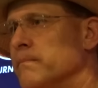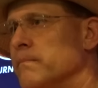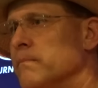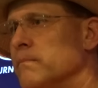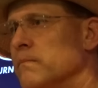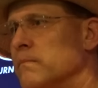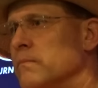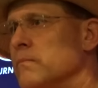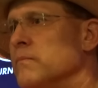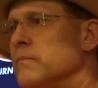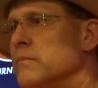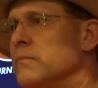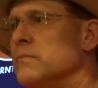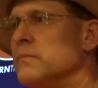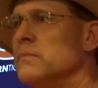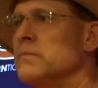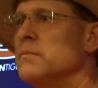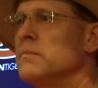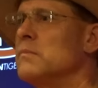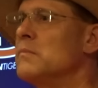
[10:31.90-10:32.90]
Jeremy
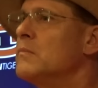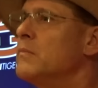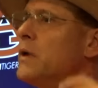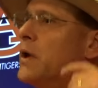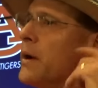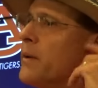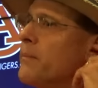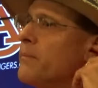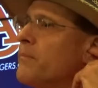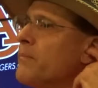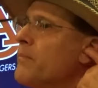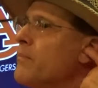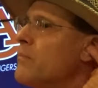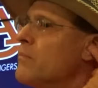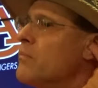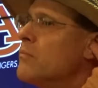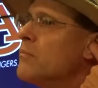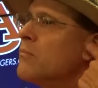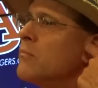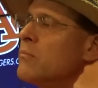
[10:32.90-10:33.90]
having that yeah.
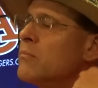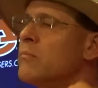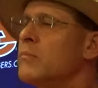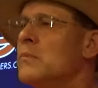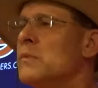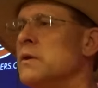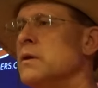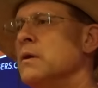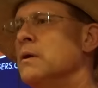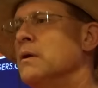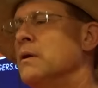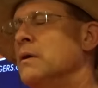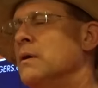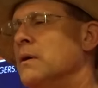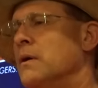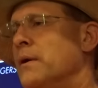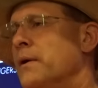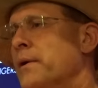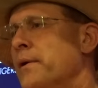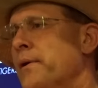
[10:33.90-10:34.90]
expectation of the first game.
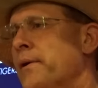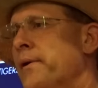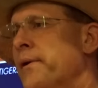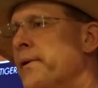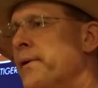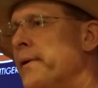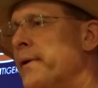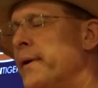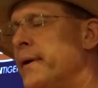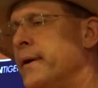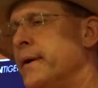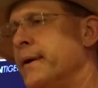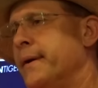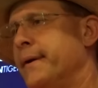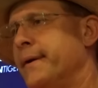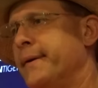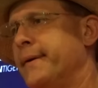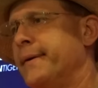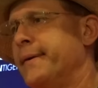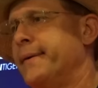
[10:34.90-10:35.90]
What do you, what different
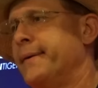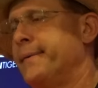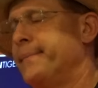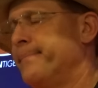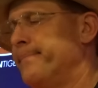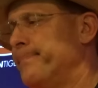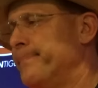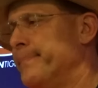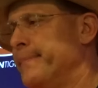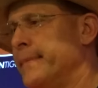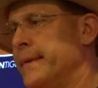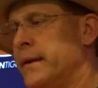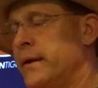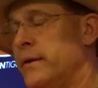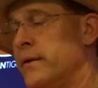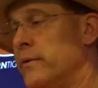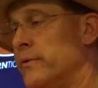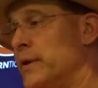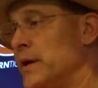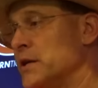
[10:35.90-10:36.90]
do you want to see from him?
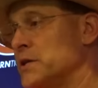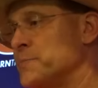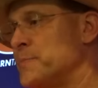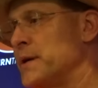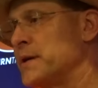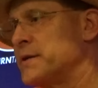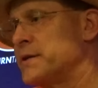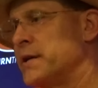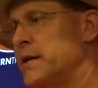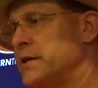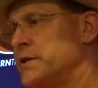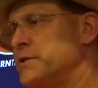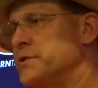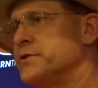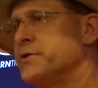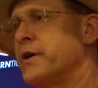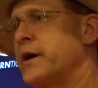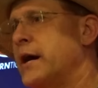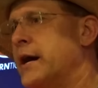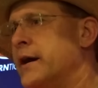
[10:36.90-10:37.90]
You know, the
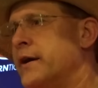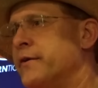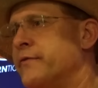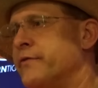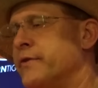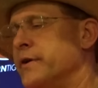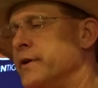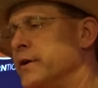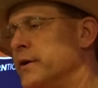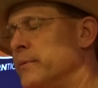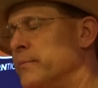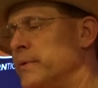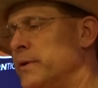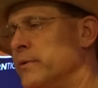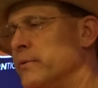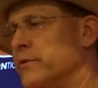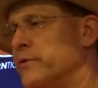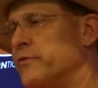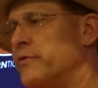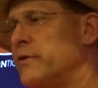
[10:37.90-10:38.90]
expectations are higher for him, you
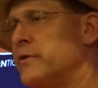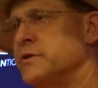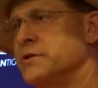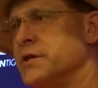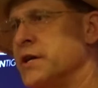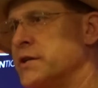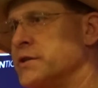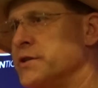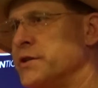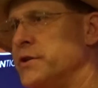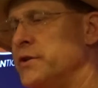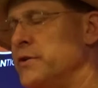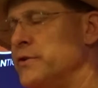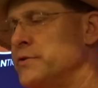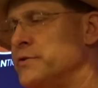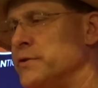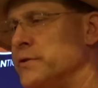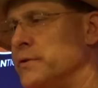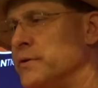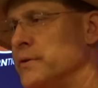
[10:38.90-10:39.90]
know, as far as
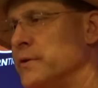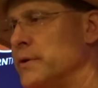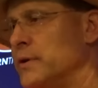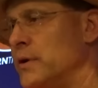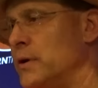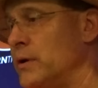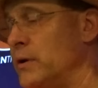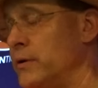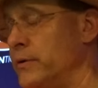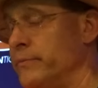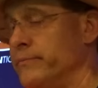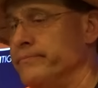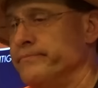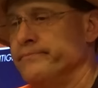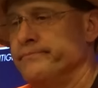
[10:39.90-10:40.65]
execution. Um,